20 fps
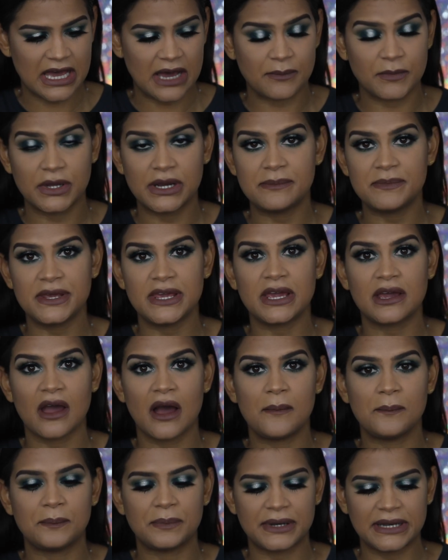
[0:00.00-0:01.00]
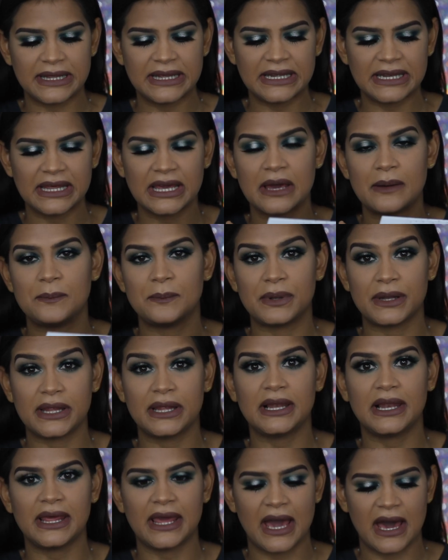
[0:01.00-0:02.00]
I'm going to be completely
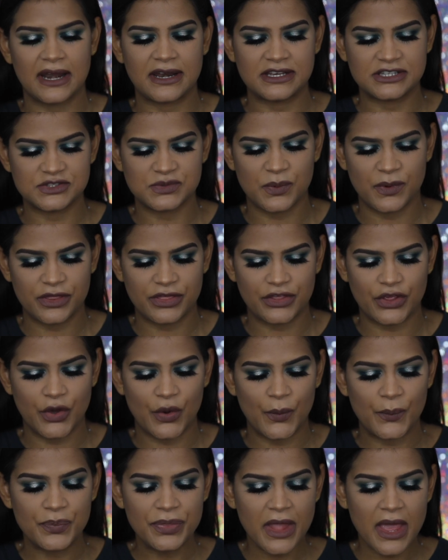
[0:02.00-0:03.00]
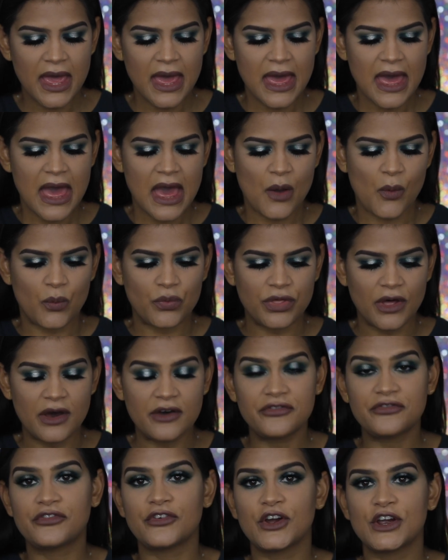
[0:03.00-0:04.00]
honest with you.
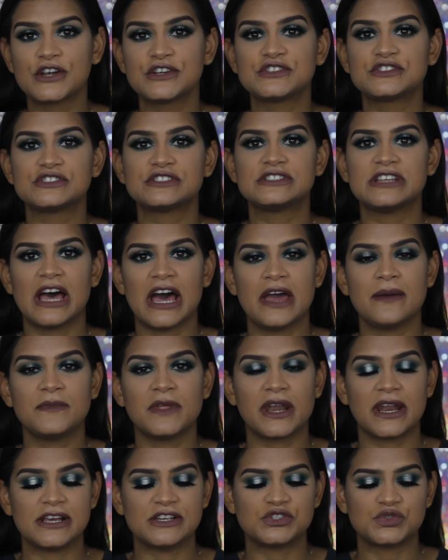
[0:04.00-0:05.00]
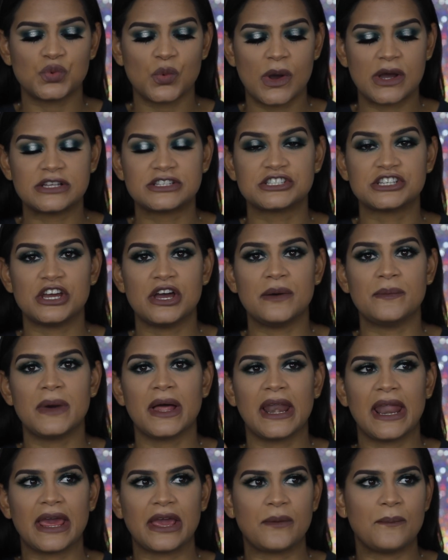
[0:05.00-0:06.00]
The first time that I swatched them,
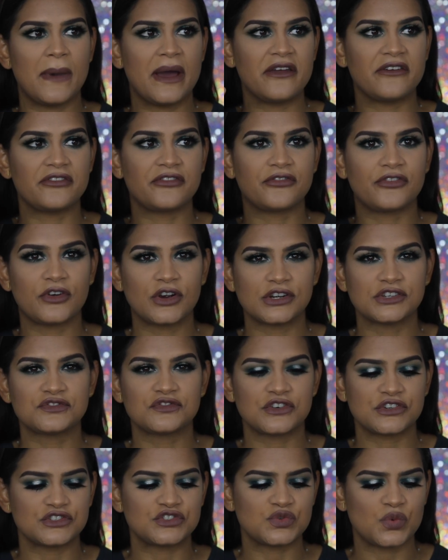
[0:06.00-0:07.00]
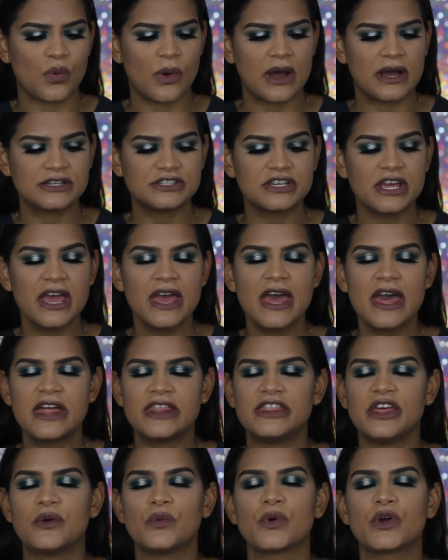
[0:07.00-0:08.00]
like my first swatch,
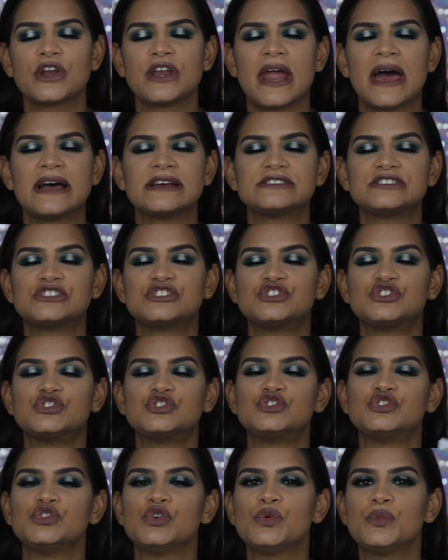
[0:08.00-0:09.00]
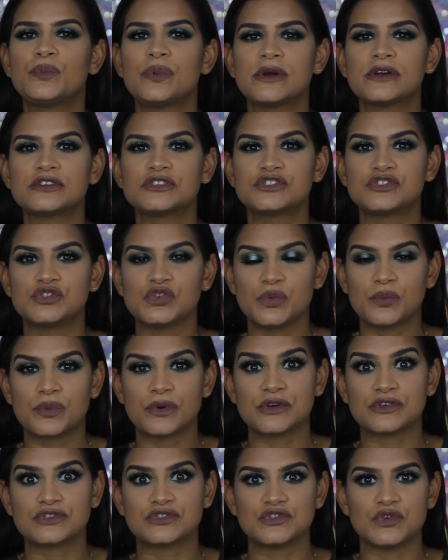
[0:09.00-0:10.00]
they were not super
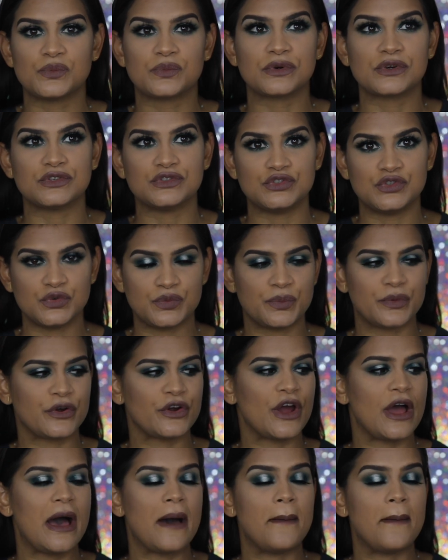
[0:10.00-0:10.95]
duper